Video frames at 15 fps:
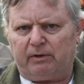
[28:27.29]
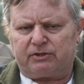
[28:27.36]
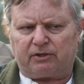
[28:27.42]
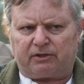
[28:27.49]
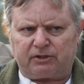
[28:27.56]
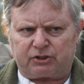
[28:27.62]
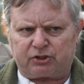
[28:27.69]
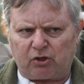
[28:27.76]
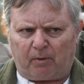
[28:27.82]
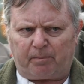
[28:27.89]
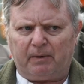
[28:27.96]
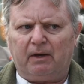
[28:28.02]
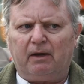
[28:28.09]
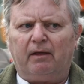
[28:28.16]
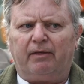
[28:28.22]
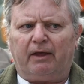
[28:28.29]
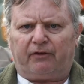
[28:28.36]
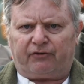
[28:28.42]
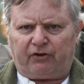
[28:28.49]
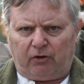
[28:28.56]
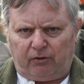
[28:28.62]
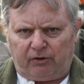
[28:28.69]
into this shop,
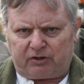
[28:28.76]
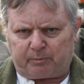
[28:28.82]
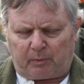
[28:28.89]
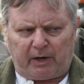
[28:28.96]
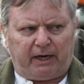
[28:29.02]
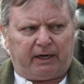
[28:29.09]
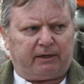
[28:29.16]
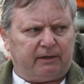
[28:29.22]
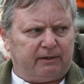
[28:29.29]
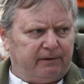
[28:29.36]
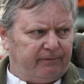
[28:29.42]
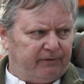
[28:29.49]
they'll sell you this brand,